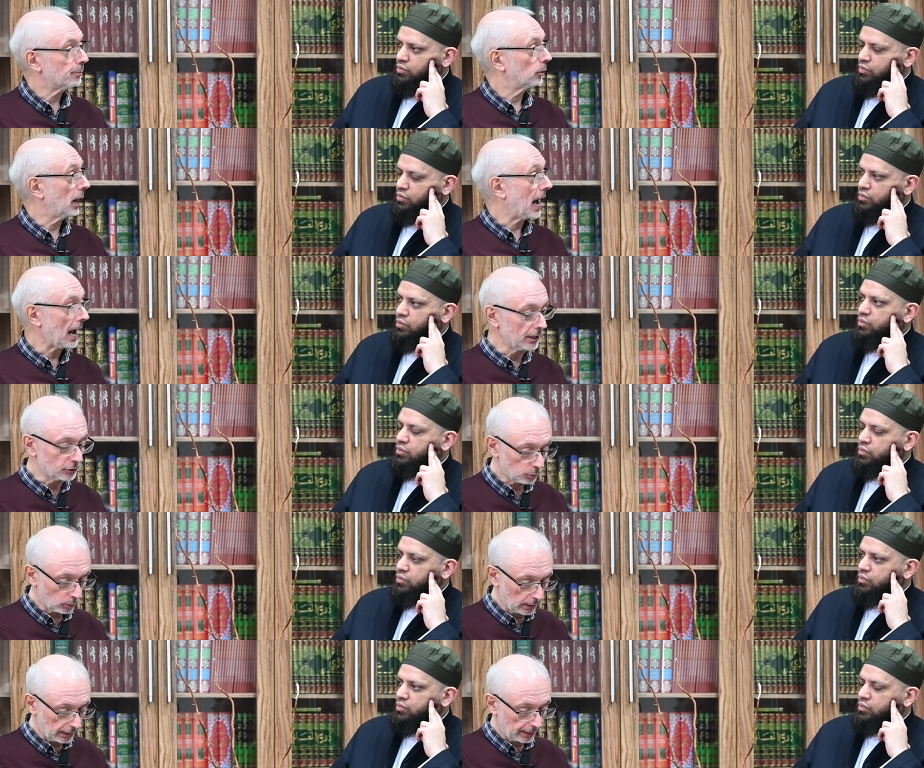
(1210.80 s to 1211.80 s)
Speaker 1: able
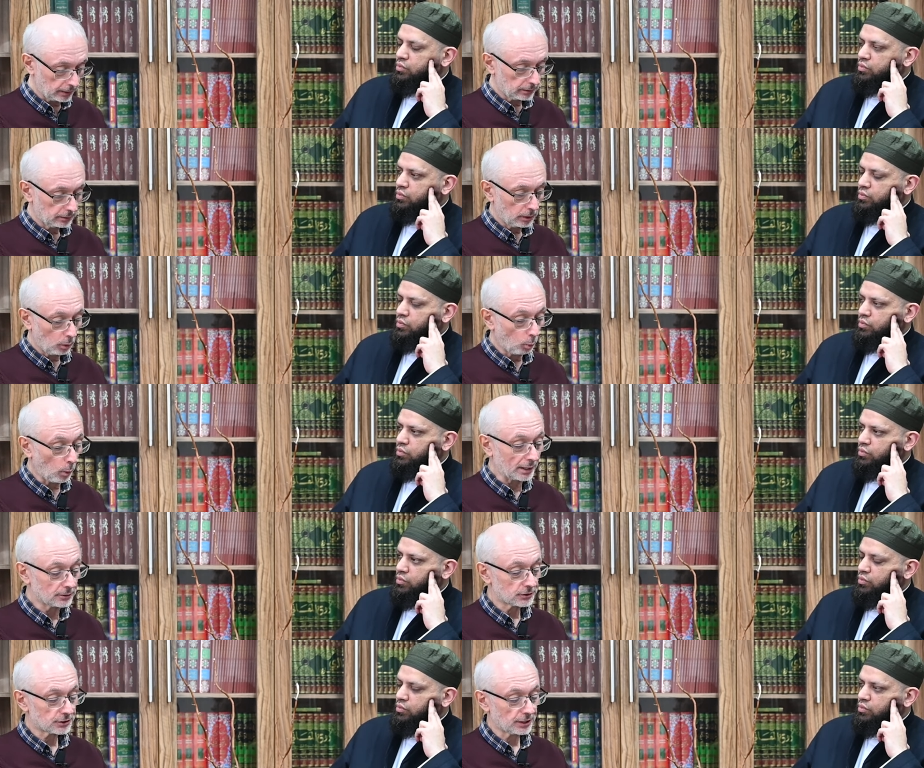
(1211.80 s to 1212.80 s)
and willing?
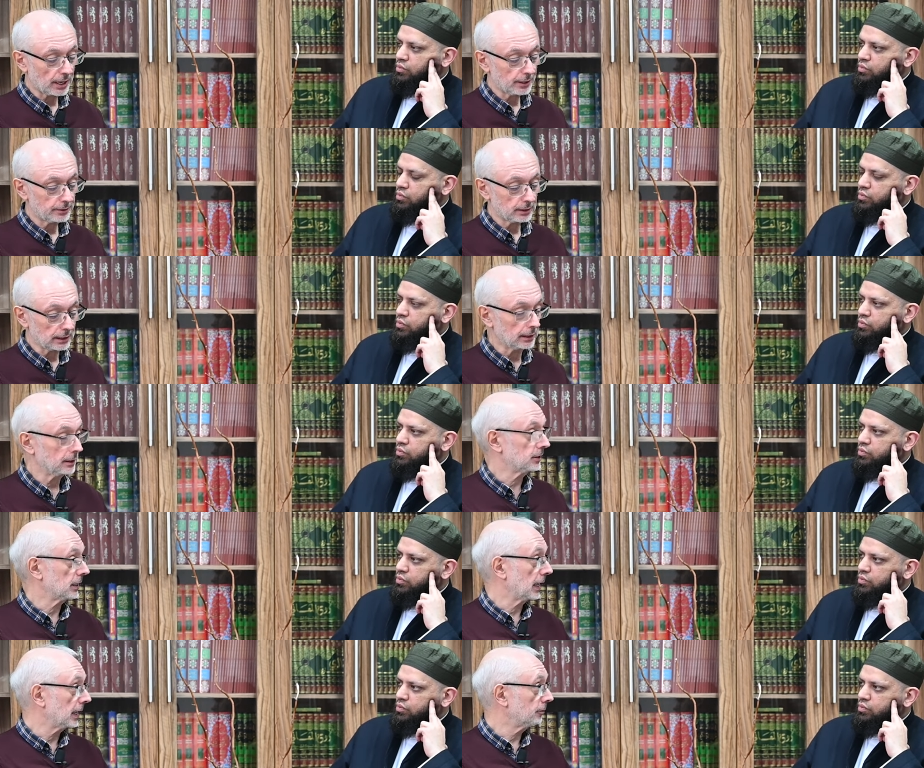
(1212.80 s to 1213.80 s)
Whence then
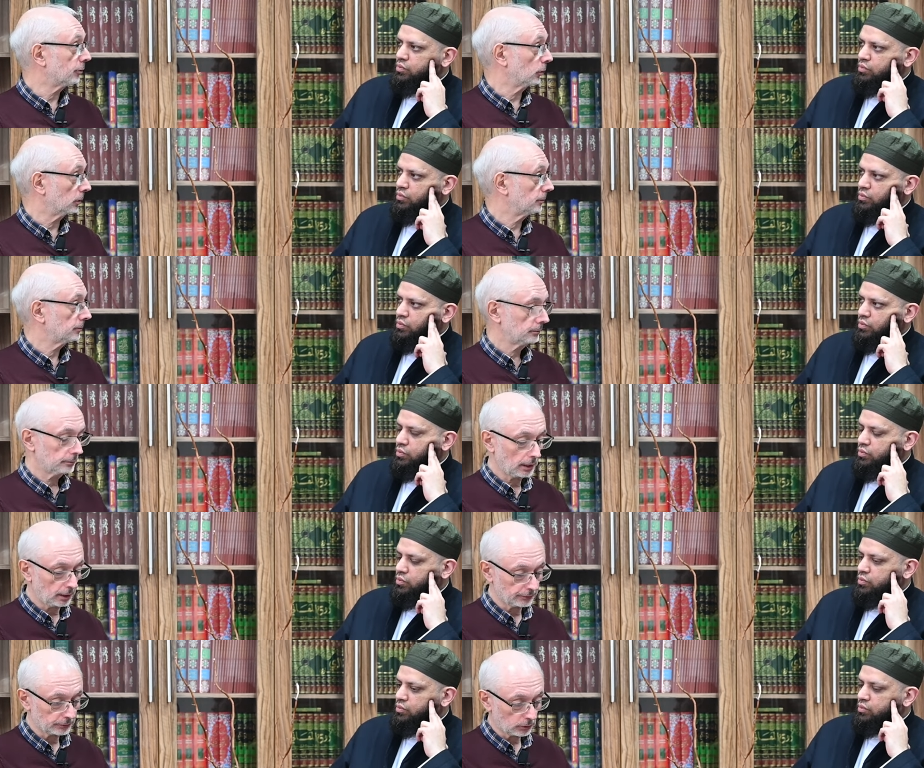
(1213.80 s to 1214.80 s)
is evil?
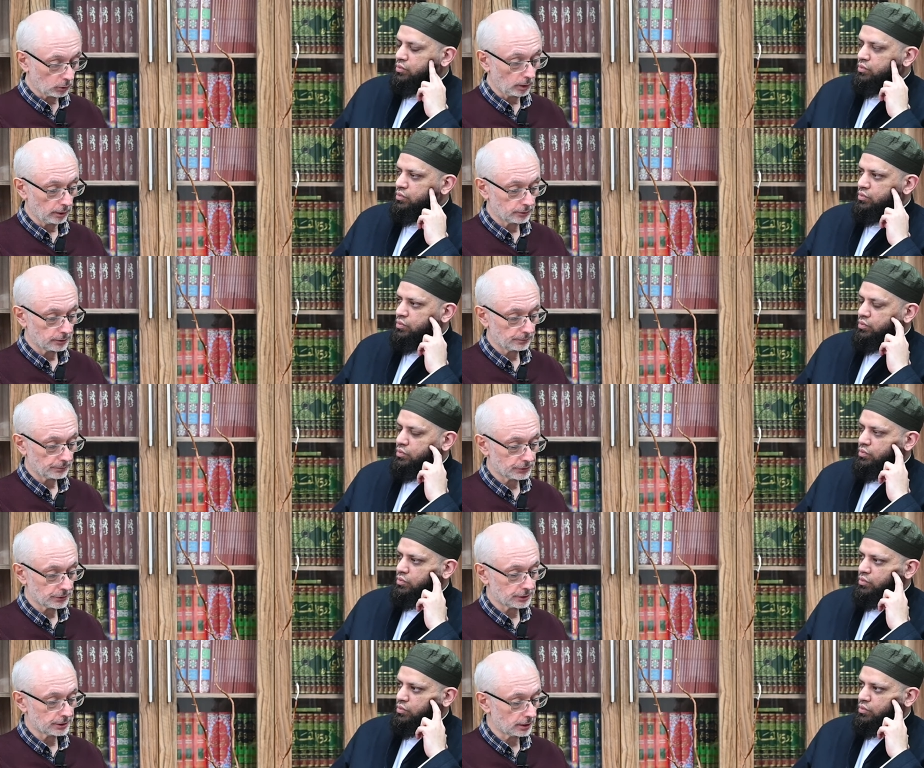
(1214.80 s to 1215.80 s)
Unquote.
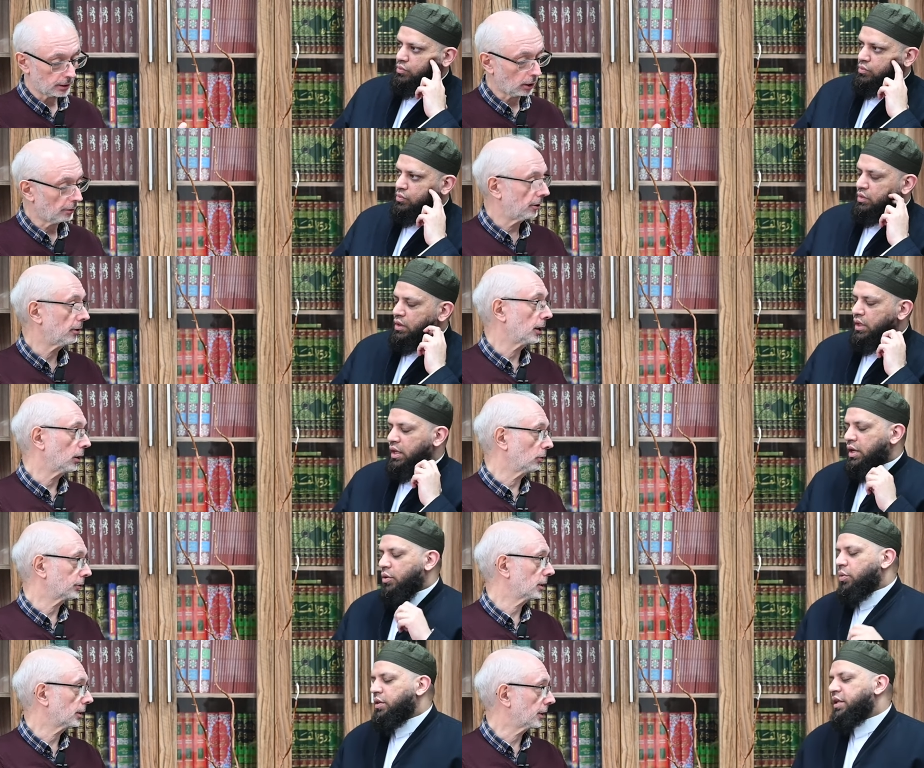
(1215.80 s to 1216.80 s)
So this is a very
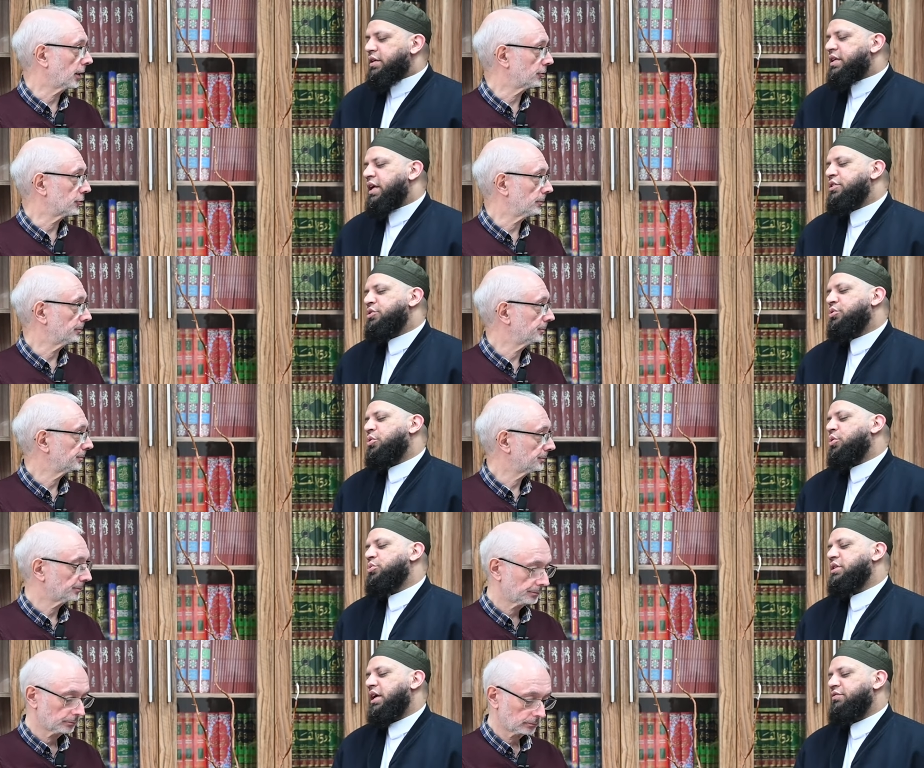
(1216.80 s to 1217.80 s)
old
Speaker 2: When conundrum. They tend to
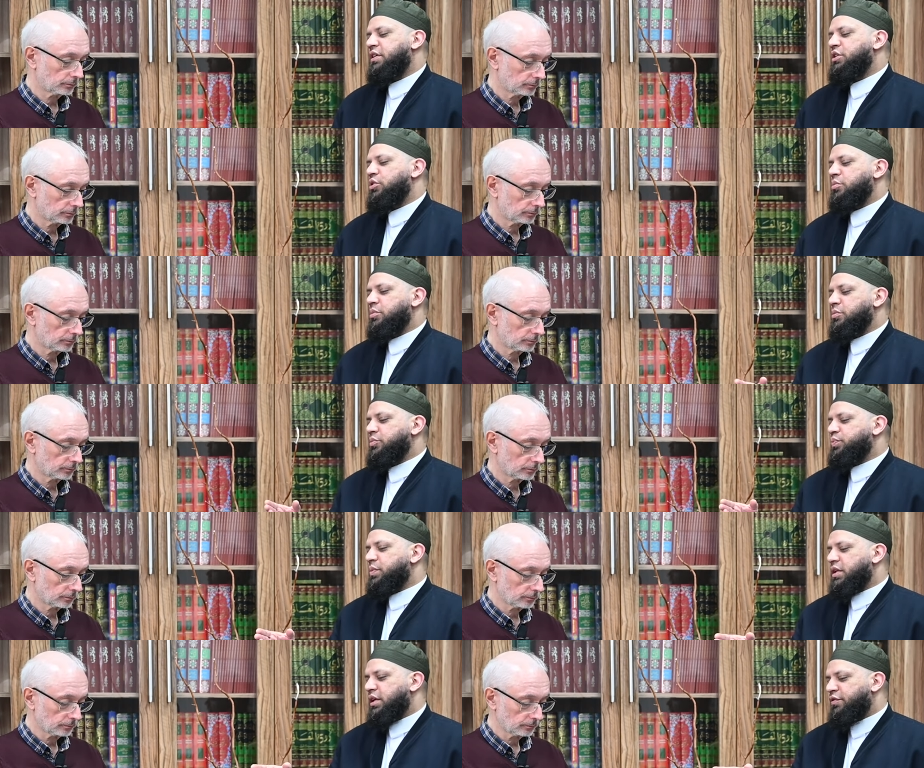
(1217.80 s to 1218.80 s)
quote David Hume,
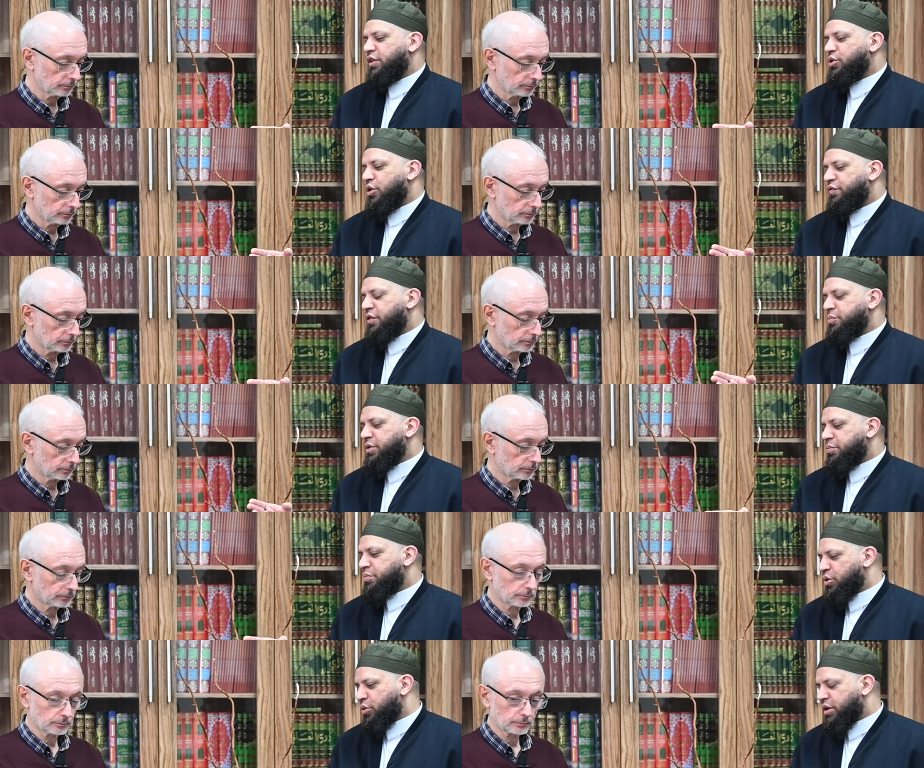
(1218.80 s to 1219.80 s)
if you know from
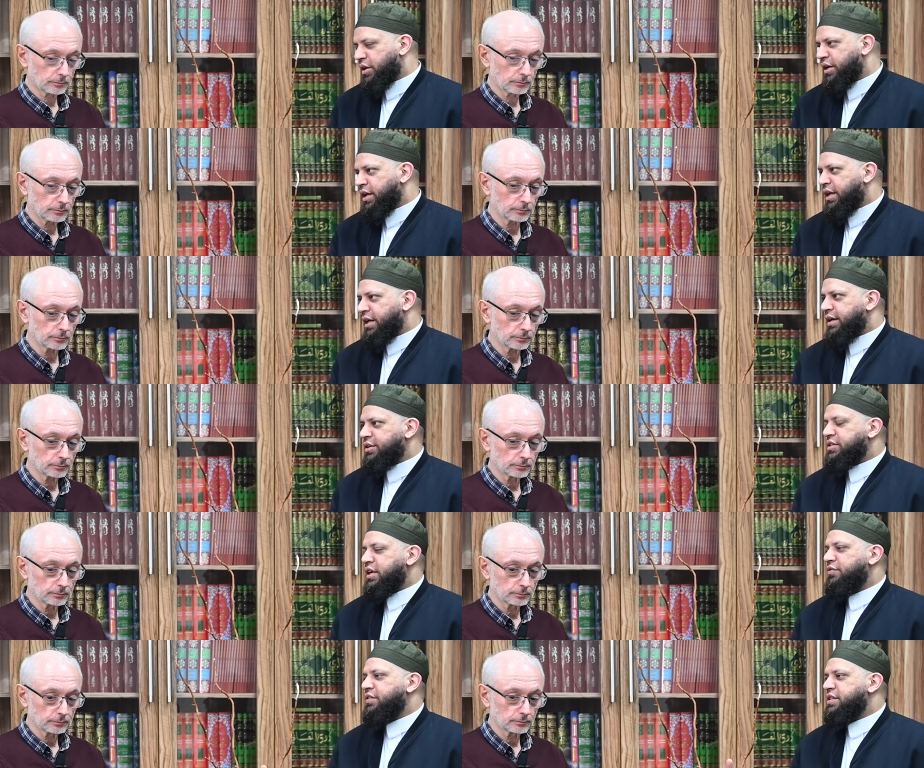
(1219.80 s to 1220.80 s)
the book mm.
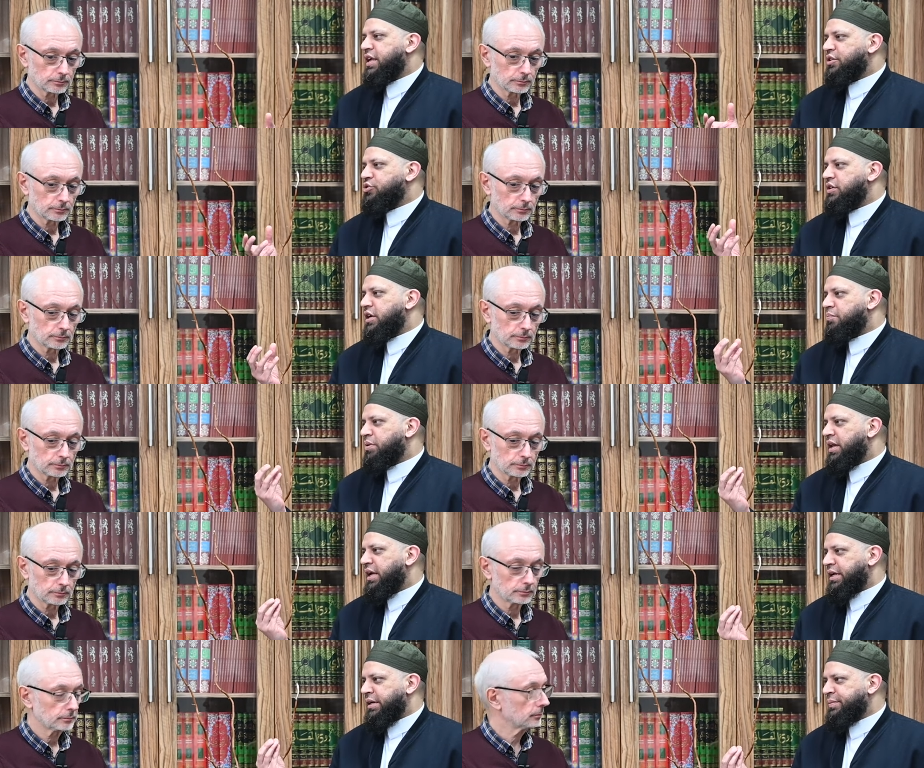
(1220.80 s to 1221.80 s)
itself, it's actually a
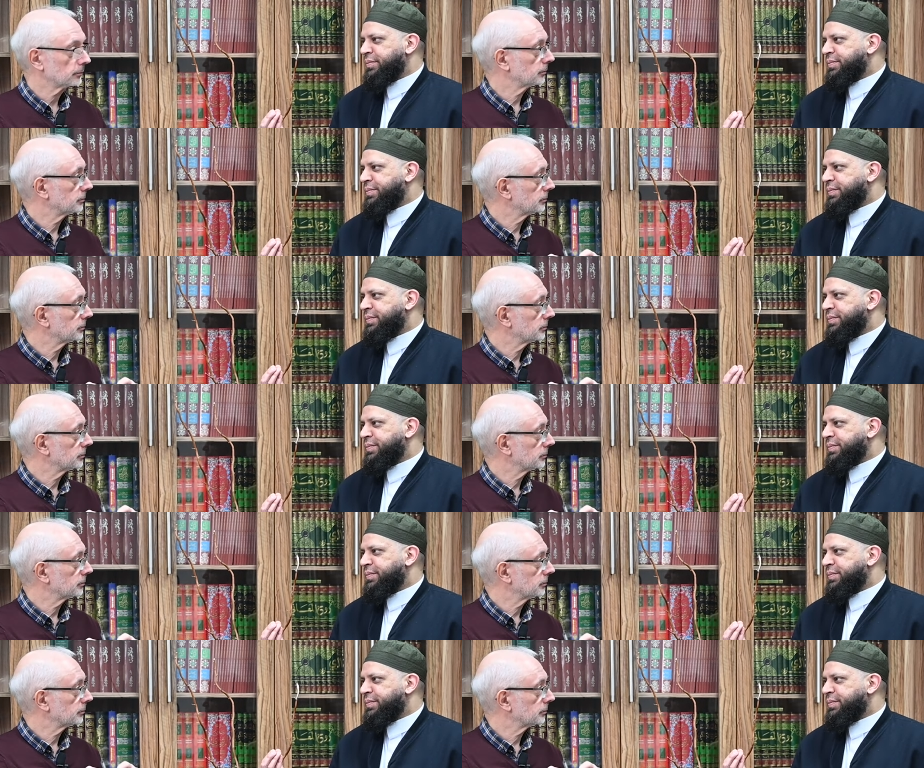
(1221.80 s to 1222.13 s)
play.